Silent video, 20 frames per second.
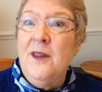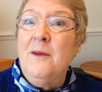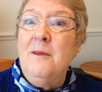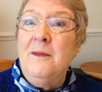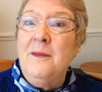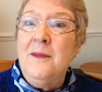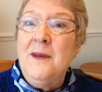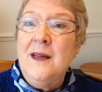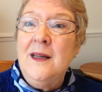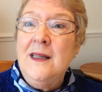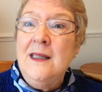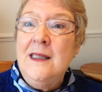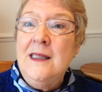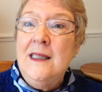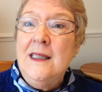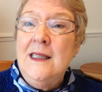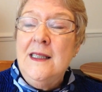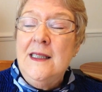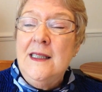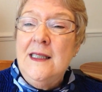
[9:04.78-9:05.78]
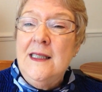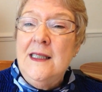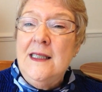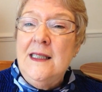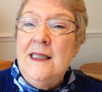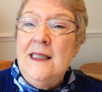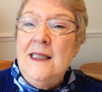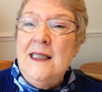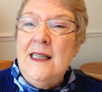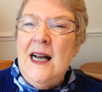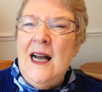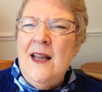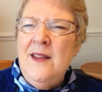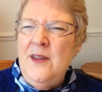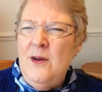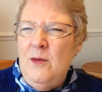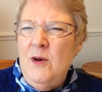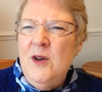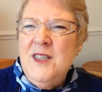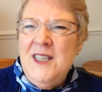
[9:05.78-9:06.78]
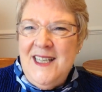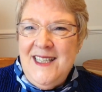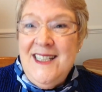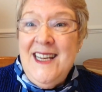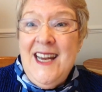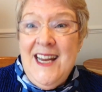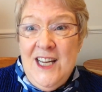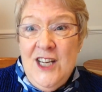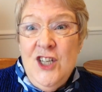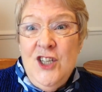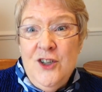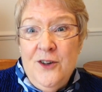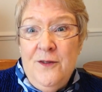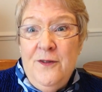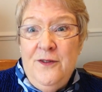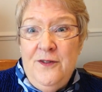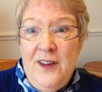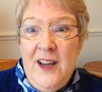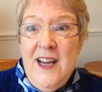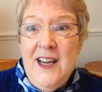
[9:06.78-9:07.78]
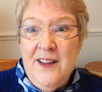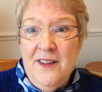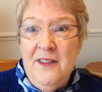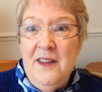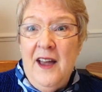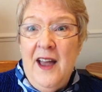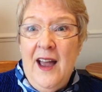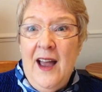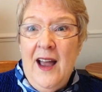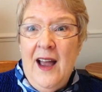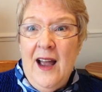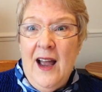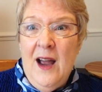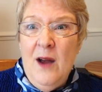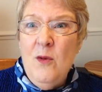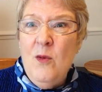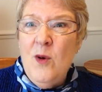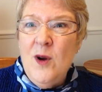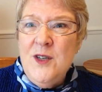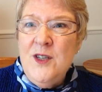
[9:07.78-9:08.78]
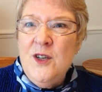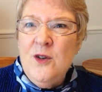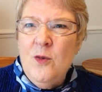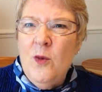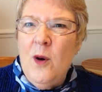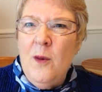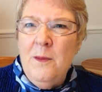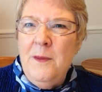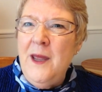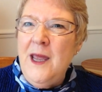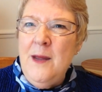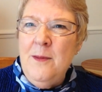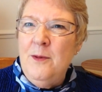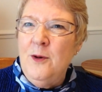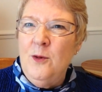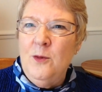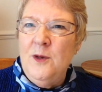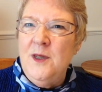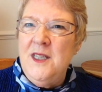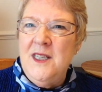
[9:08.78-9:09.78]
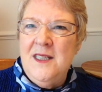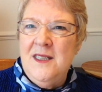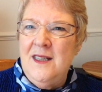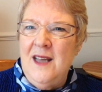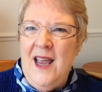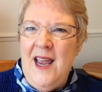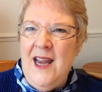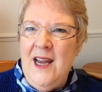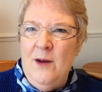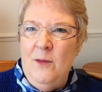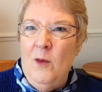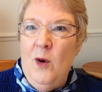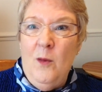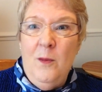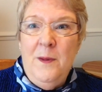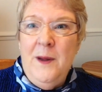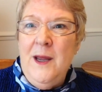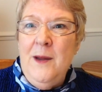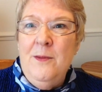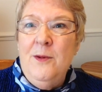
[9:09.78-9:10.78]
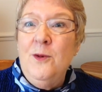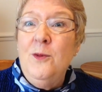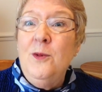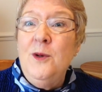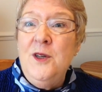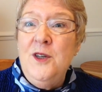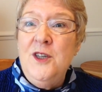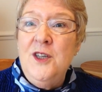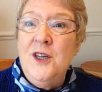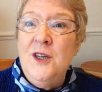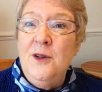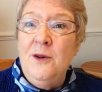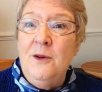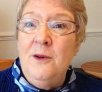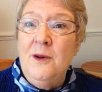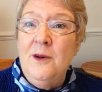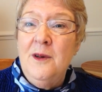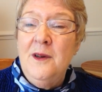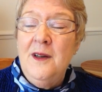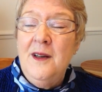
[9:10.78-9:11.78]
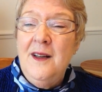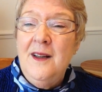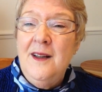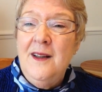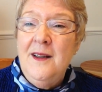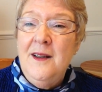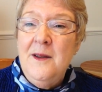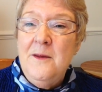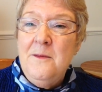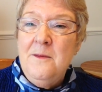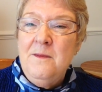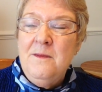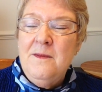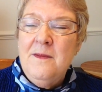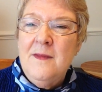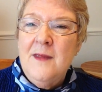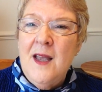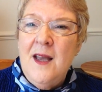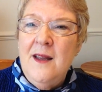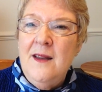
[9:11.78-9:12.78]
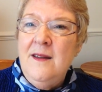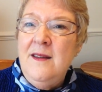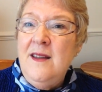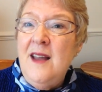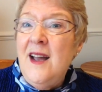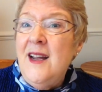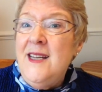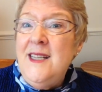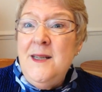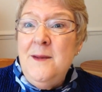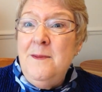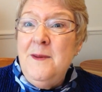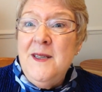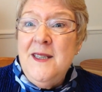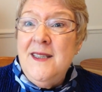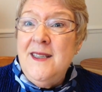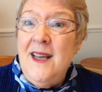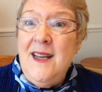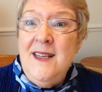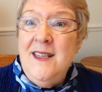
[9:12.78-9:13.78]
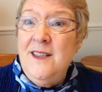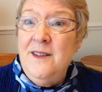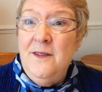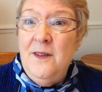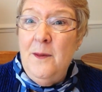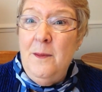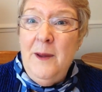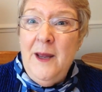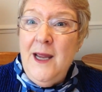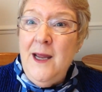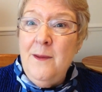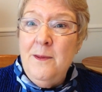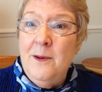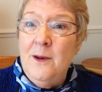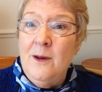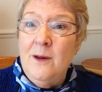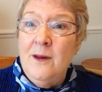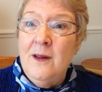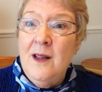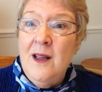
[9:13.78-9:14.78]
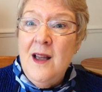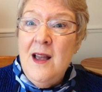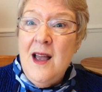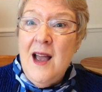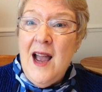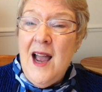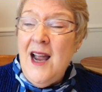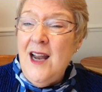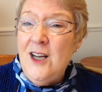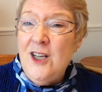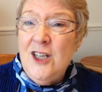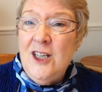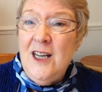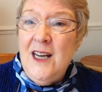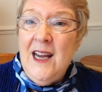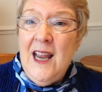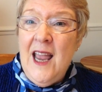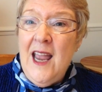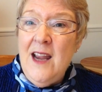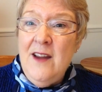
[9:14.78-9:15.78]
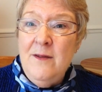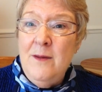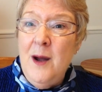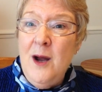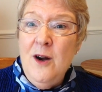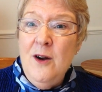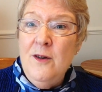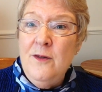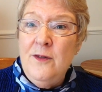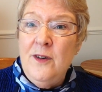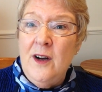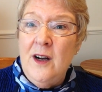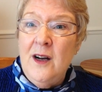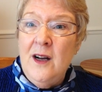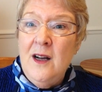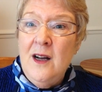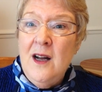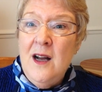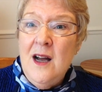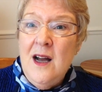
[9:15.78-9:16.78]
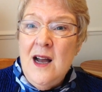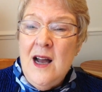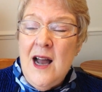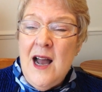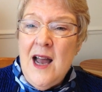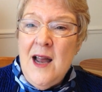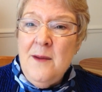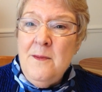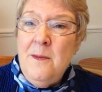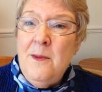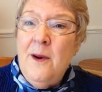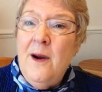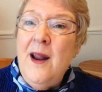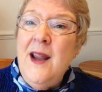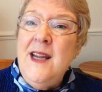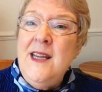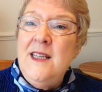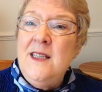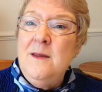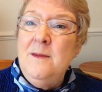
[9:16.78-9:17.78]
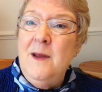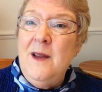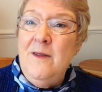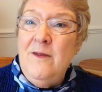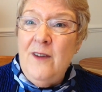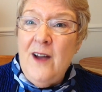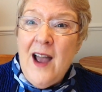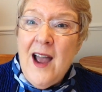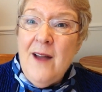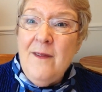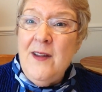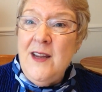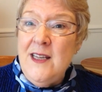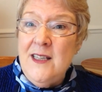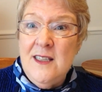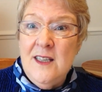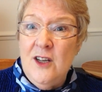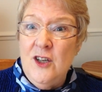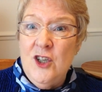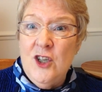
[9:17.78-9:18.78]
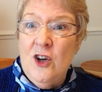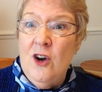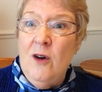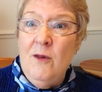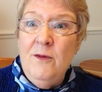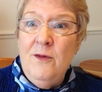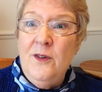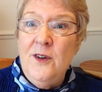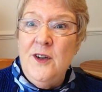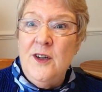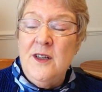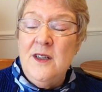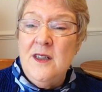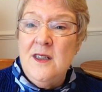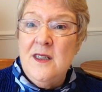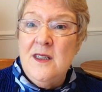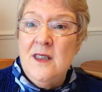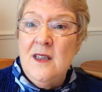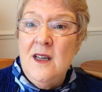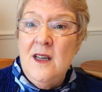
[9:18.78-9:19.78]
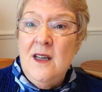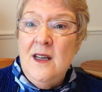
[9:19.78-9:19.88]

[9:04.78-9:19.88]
them? And there was a tinge of fear there. I wondered what people would say and what people would do. 90% of the people actually came over and praised me for having such confidence